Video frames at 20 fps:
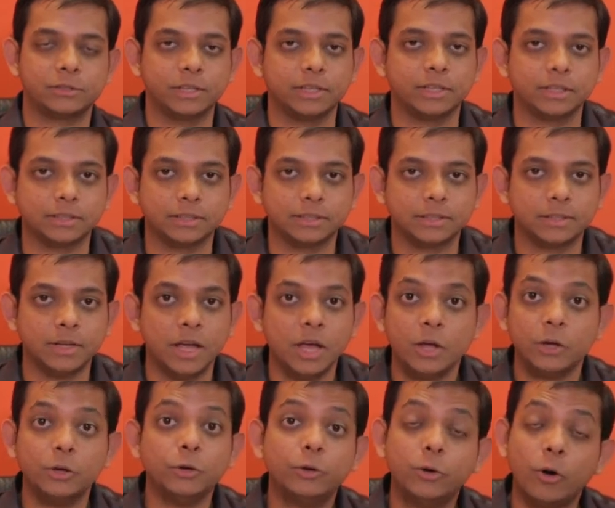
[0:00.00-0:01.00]
Streeters.
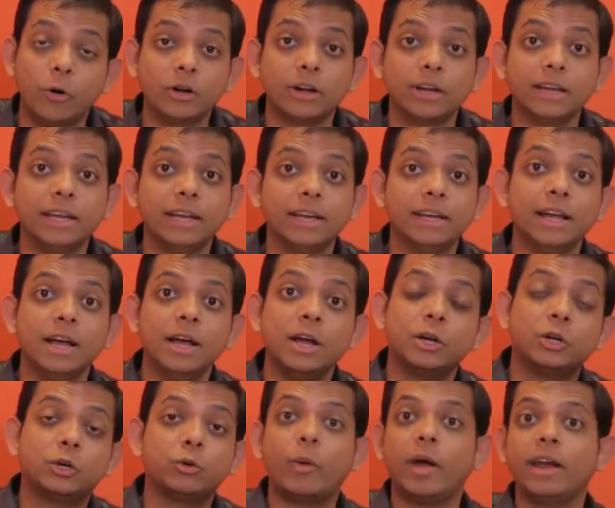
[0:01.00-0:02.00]
You don't need
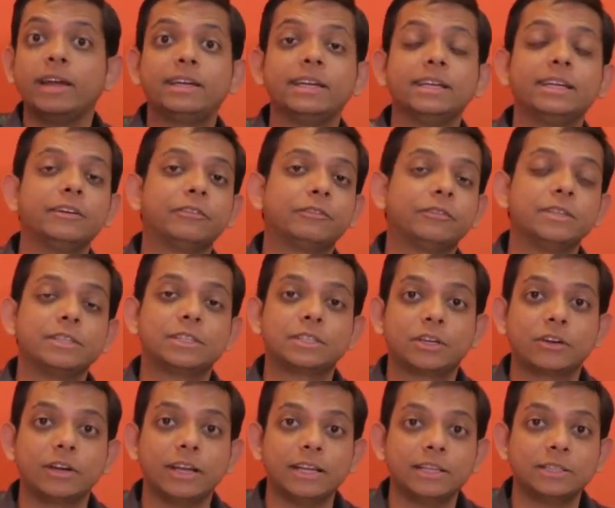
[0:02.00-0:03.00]
20 different
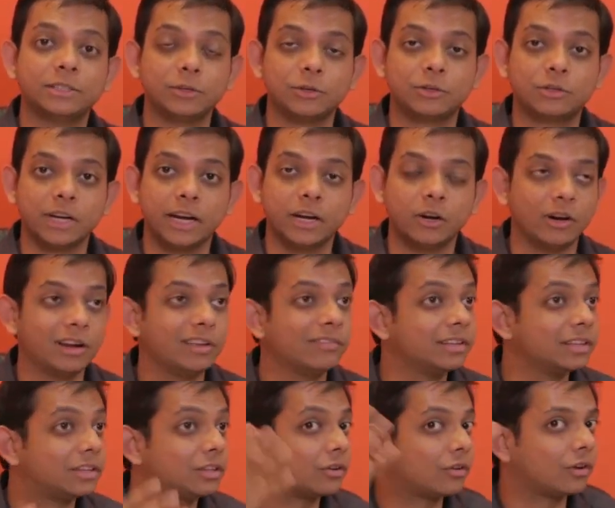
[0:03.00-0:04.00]
screens to trade or
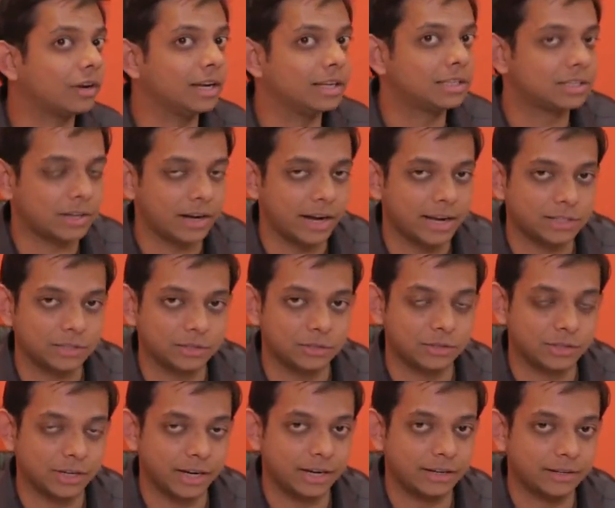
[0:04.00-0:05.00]
even 3 screens
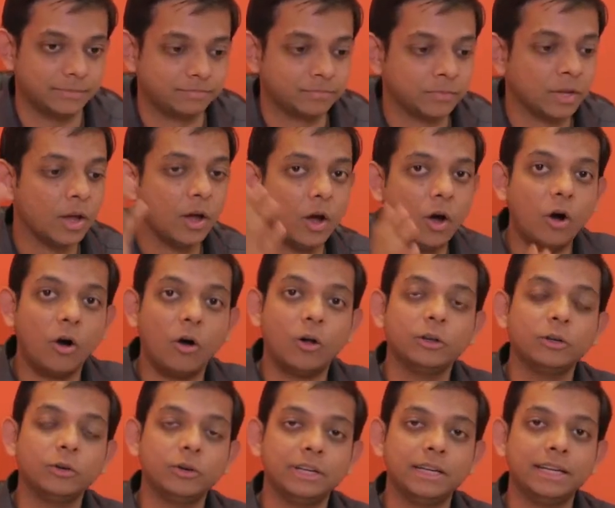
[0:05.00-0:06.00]
to trade.
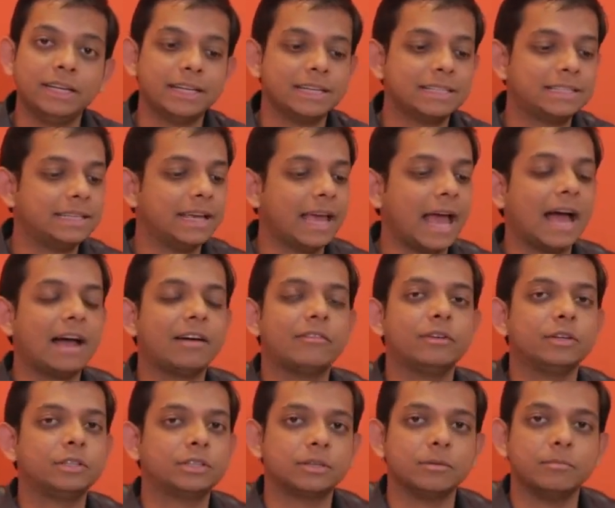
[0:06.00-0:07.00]
All you need is the
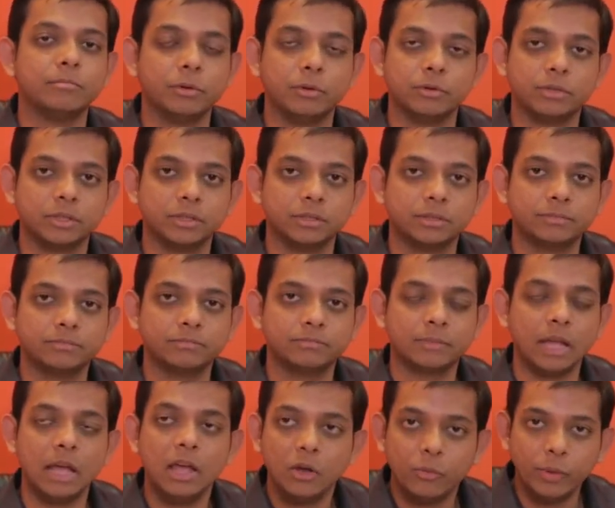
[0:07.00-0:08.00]
average computer.
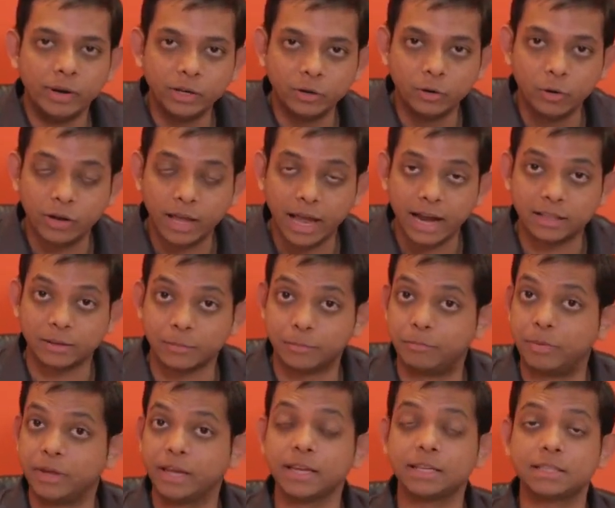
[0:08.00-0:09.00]
When you look at the
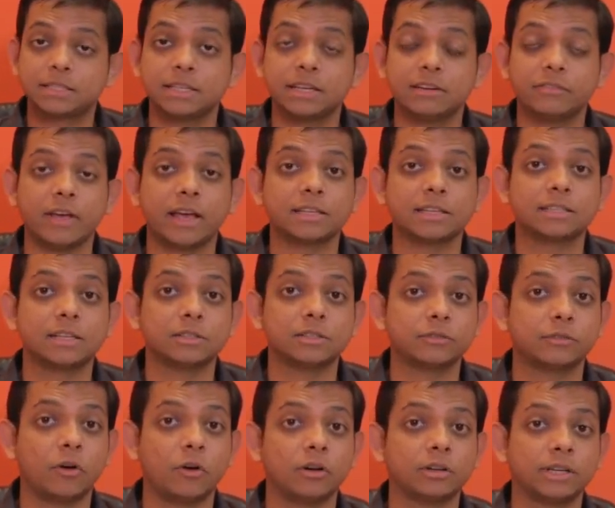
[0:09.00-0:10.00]
biggest investors
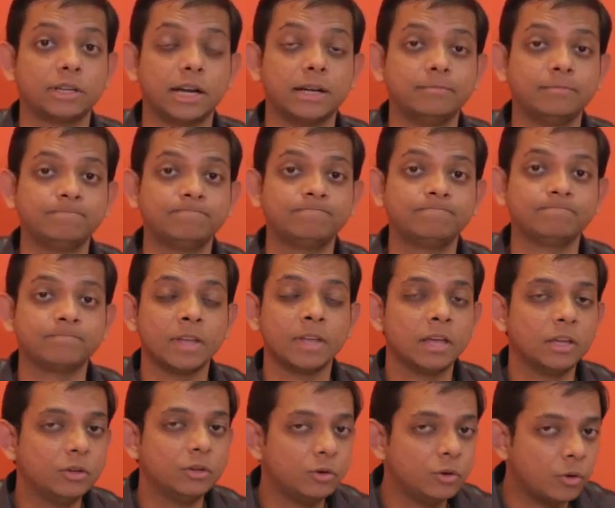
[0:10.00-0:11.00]
of all time,
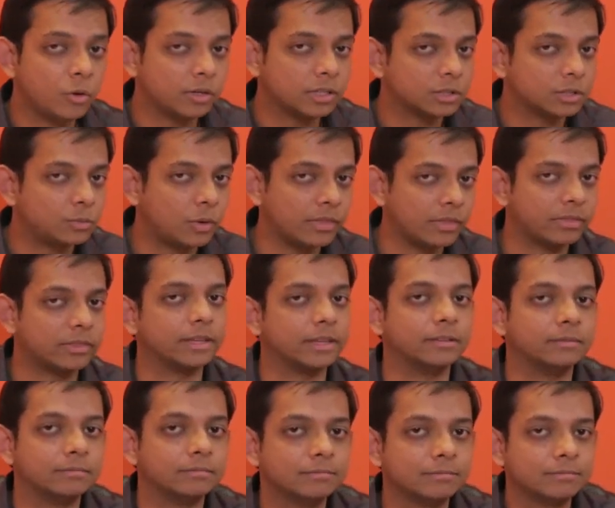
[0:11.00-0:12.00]
you notice one thing,
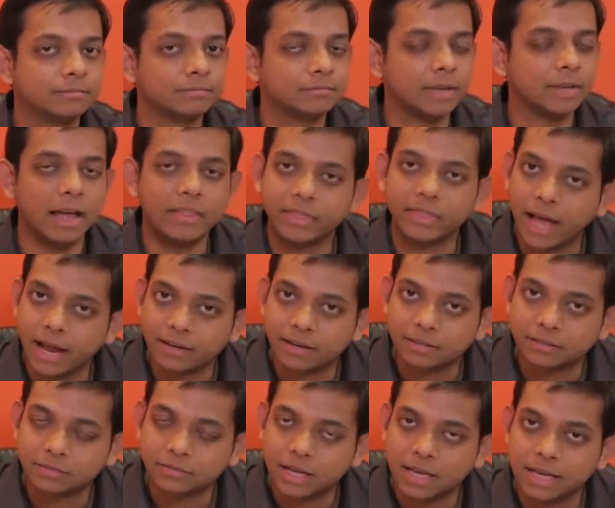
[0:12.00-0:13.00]
and
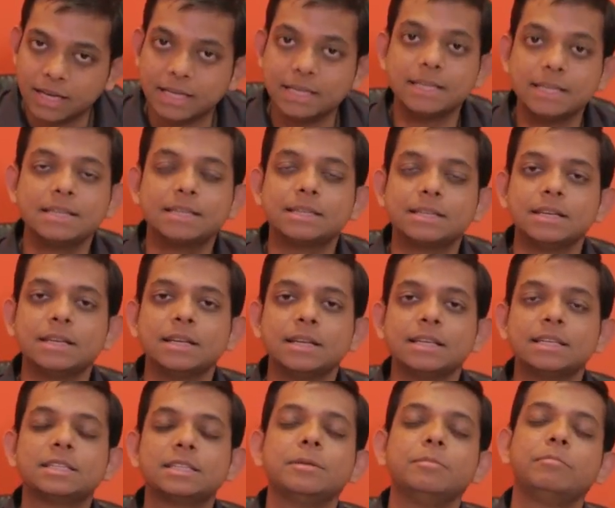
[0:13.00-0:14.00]
that is
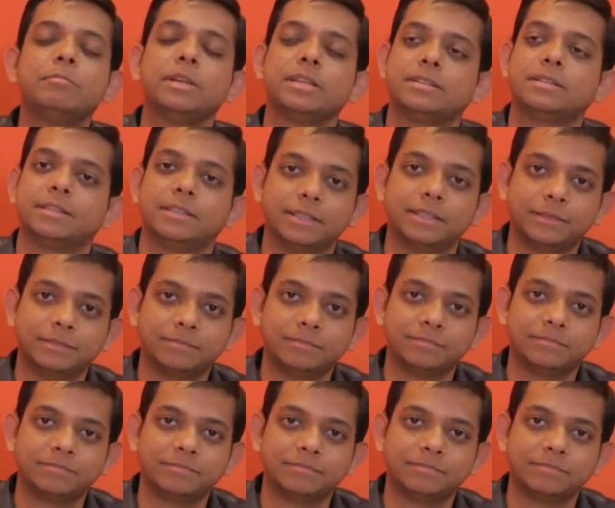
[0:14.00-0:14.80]
simplicity.